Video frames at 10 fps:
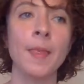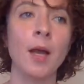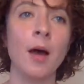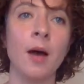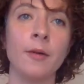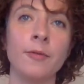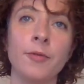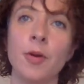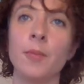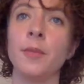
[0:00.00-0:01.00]
uh,
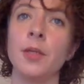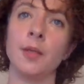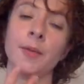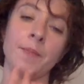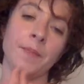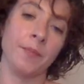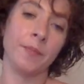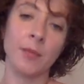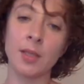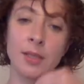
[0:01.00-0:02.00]
from the
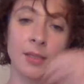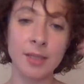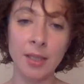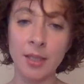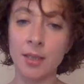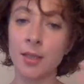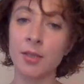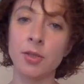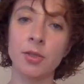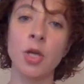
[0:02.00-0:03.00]

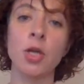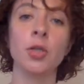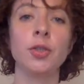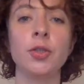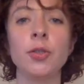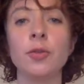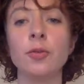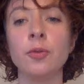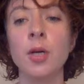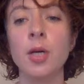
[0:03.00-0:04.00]
skinniness
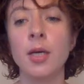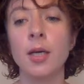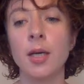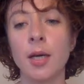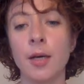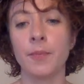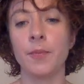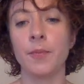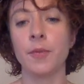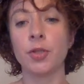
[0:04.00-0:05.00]
to um,
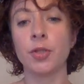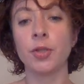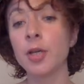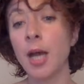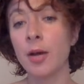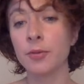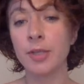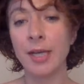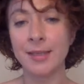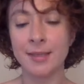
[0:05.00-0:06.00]
the turnout
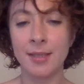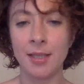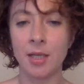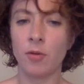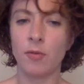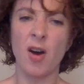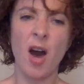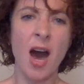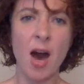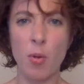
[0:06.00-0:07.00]
idea of
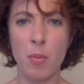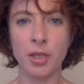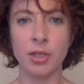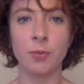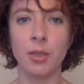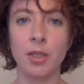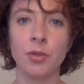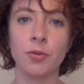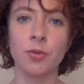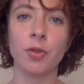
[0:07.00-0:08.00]
how much we need
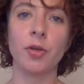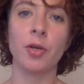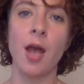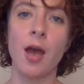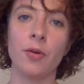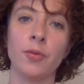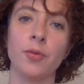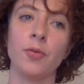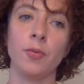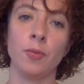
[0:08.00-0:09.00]
to turn out to